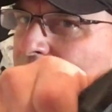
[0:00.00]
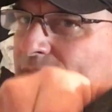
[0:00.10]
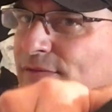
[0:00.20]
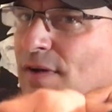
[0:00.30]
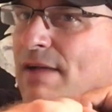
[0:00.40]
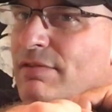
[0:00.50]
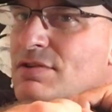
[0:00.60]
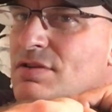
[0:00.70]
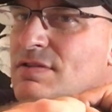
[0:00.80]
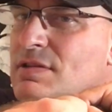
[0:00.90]
Is 5
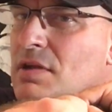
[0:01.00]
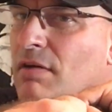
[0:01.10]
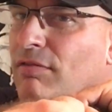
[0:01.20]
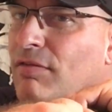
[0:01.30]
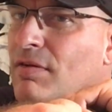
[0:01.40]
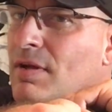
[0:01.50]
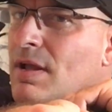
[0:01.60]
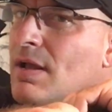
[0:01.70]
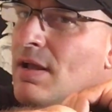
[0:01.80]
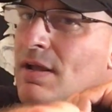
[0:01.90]
inches enough?
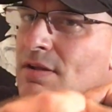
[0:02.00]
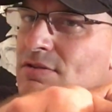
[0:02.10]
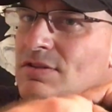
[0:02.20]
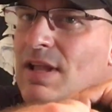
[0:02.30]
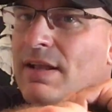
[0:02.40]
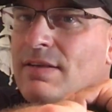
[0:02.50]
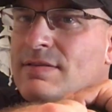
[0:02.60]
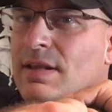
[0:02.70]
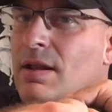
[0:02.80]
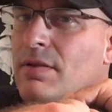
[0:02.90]
Just like I
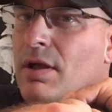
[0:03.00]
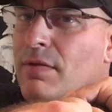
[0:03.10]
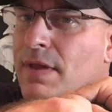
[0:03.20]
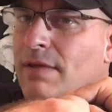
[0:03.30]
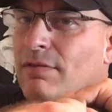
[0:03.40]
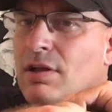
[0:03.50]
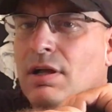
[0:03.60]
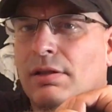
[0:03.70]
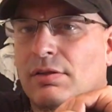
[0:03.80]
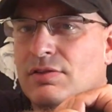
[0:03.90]
said on the naval
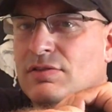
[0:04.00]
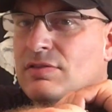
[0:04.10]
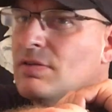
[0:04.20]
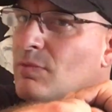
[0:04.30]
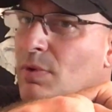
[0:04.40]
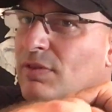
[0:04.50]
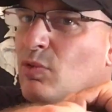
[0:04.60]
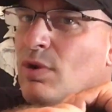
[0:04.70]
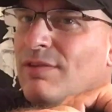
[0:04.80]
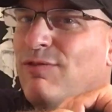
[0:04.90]
cutlass with
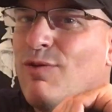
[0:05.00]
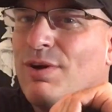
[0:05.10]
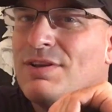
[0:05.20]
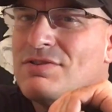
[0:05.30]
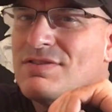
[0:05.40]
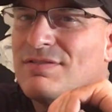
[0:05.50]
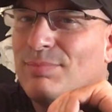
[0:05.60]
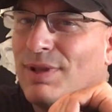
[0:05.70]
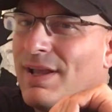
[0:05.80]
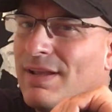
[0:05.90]
24 inches of
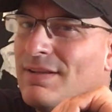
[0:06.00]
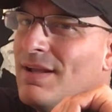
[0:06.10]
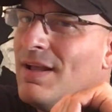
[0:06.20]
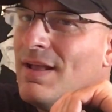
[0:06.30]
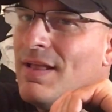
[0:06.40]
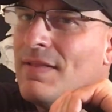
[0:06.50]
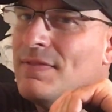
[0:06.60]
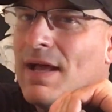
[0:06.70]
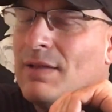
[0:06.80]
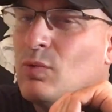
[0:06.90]
blade,
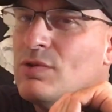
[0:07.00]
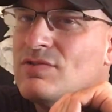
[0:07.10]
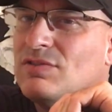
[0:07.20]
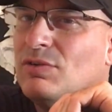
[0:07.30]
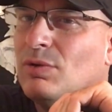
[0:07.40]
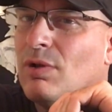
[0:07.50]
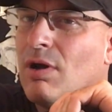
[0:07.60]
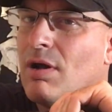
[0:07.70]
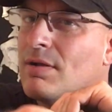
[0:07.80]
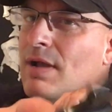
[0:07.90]
that one's too
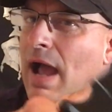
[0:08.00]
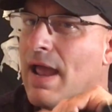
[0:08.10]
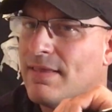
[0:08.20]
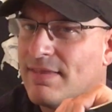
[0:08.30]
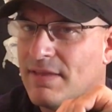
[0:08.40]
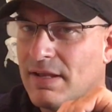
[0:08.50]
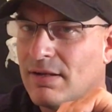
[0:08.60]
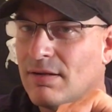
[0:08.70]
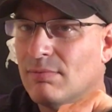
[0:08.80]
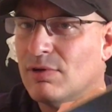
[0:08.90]
long. I
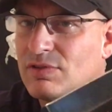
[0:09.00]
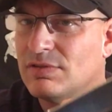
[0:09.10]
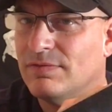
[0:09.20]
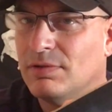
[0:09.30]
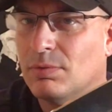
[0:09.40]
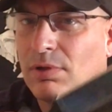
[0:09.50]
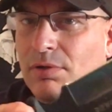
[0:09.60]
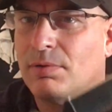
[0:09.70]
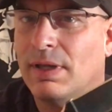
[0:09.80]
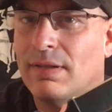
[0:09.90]
think most of you will
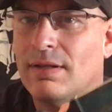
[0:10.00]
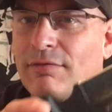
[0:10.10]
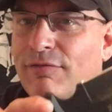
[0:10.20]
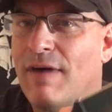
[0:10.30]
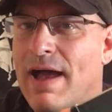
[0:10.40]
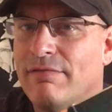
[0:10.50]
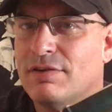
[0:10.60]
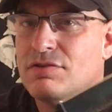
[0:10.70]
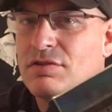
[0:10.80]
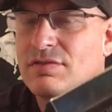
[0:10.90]
agree that 5
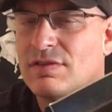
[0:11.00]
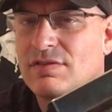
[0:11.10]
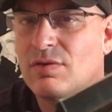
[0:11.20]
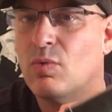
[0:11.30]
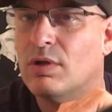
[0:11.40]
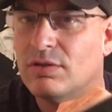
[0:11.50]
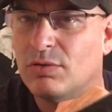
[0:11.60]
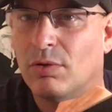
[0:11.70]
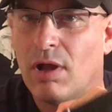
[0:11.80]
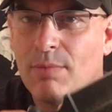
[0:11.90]
inches as a one
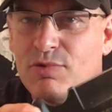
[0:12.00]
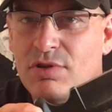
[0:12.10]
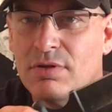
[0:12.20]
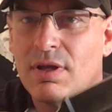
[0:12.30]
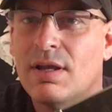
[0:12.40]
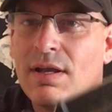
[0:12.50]
tool option,